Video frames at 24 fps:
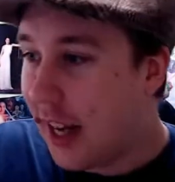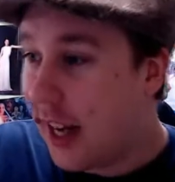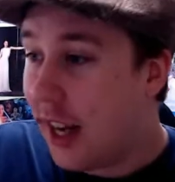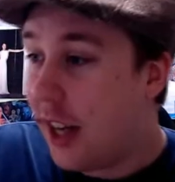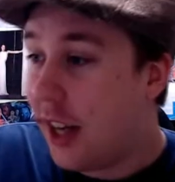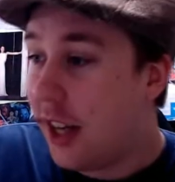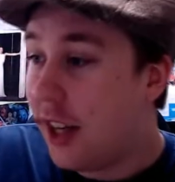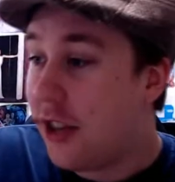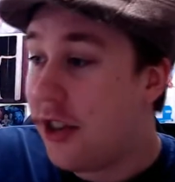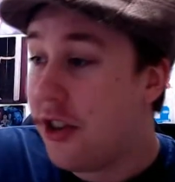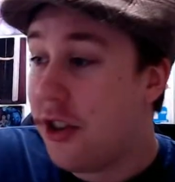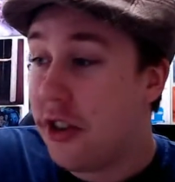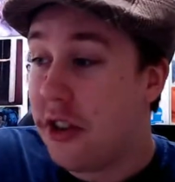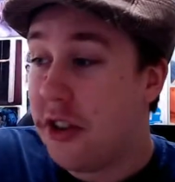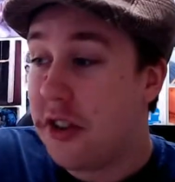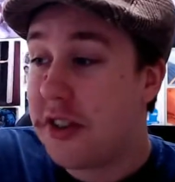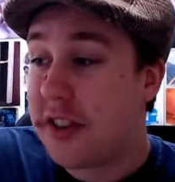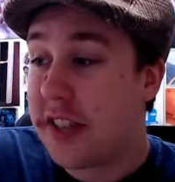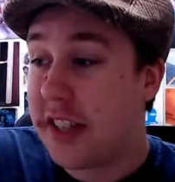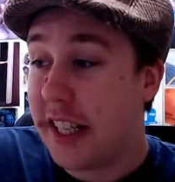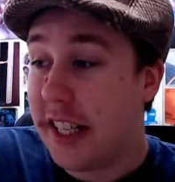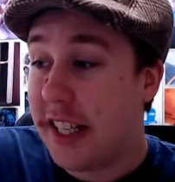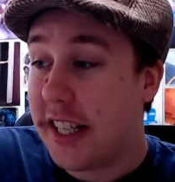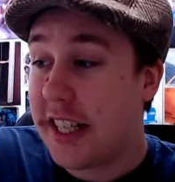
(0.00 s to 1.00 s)
New
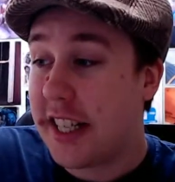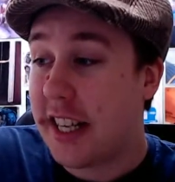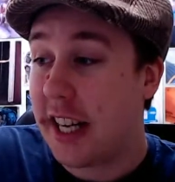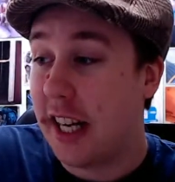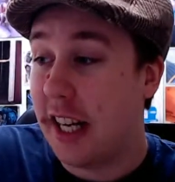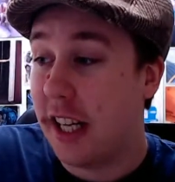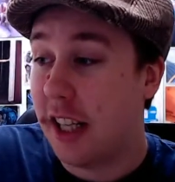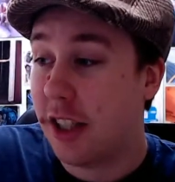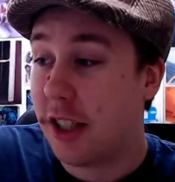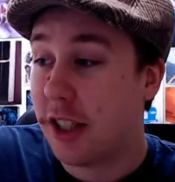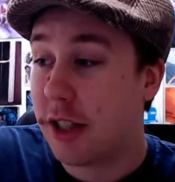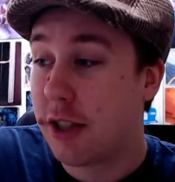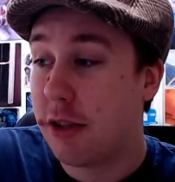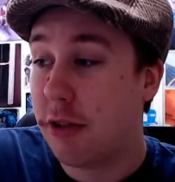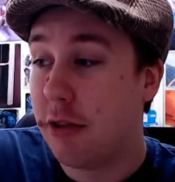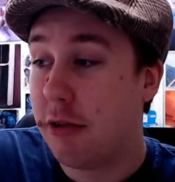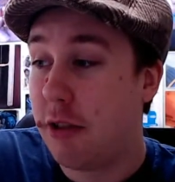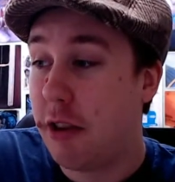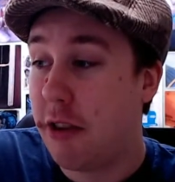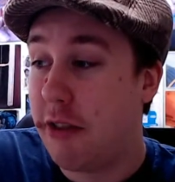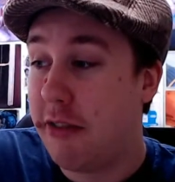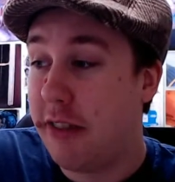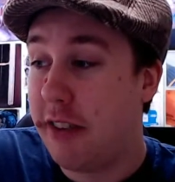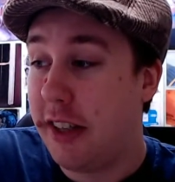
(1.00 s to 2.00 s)
details
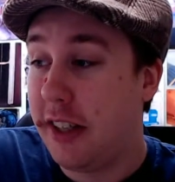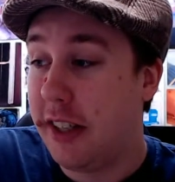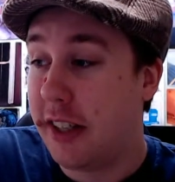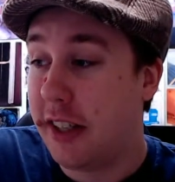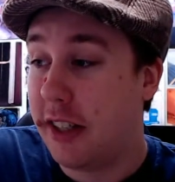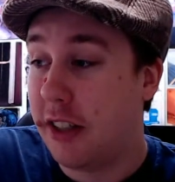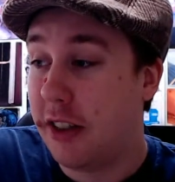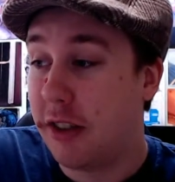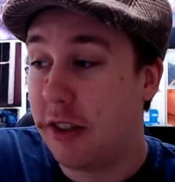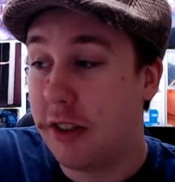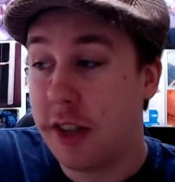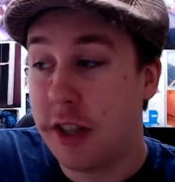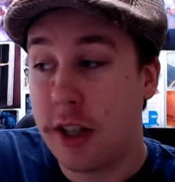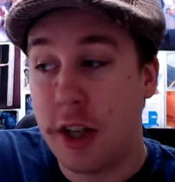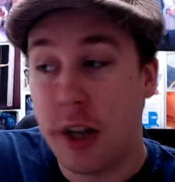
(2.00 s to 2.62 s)
revealed